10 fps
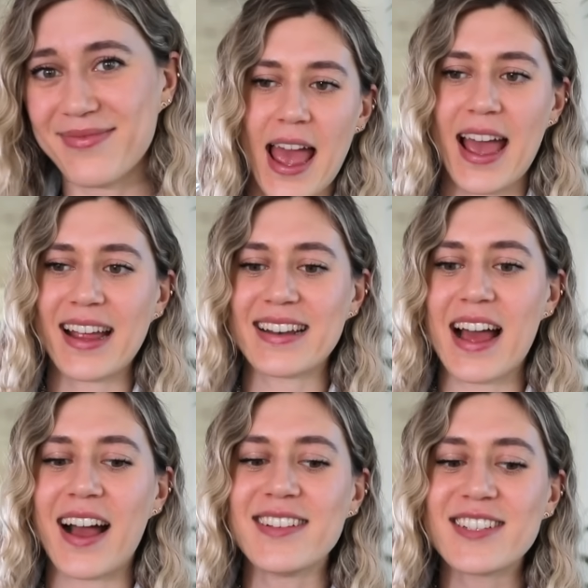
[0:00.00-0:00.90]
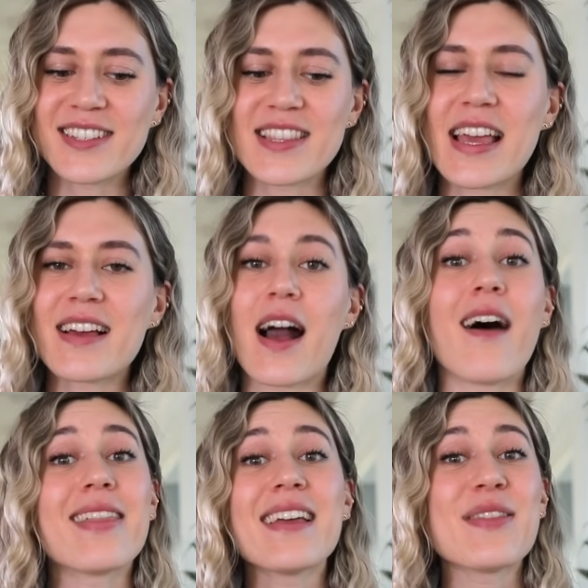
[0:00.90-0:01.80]
And I just think,
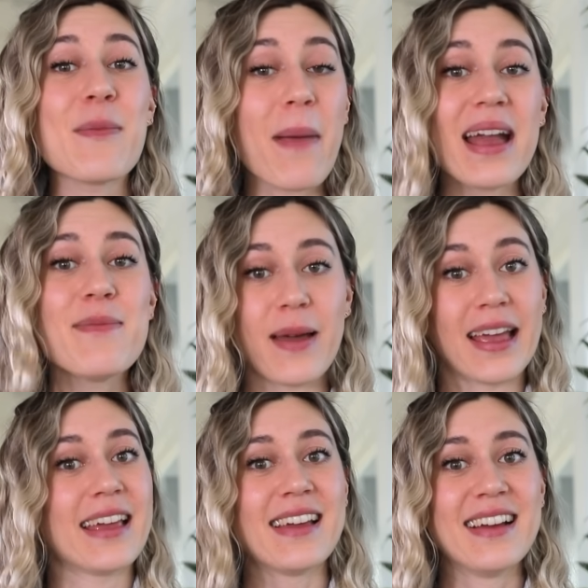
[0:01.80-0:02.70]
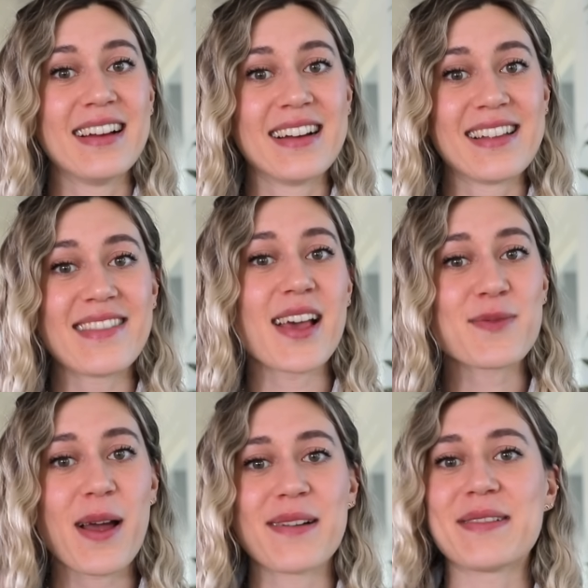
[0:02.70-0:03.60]
I think that maybe that's
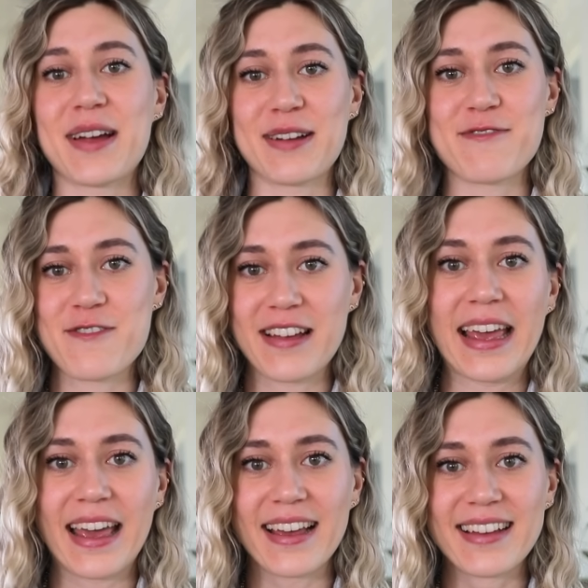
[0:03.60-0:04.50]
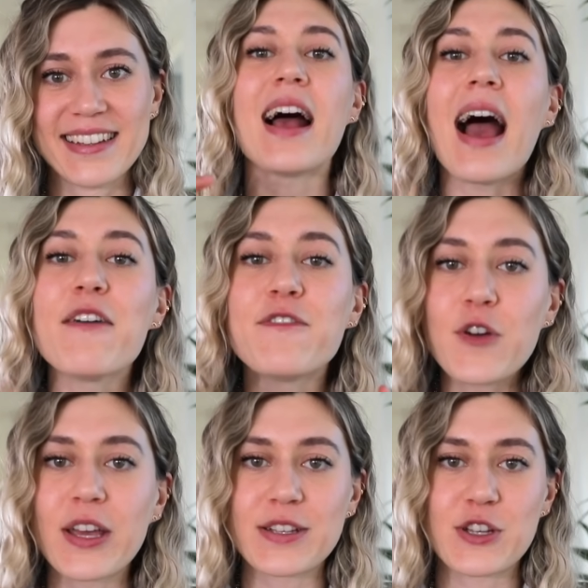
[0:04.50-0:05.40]
where I'm going wrong here. I have
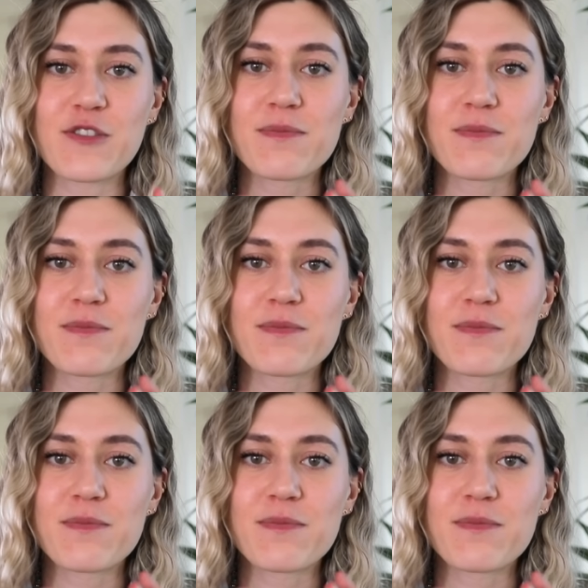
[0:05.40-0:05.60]
footage of